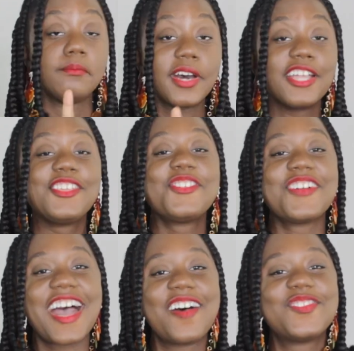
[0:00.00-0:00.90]
but you
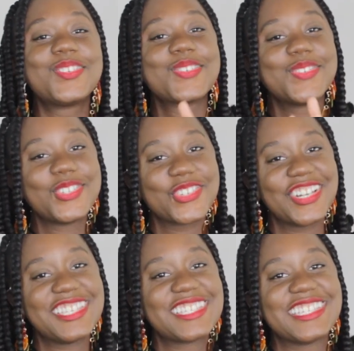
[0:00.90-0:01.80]
have two
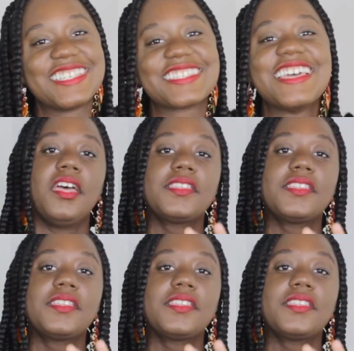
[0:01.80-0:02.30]
choices.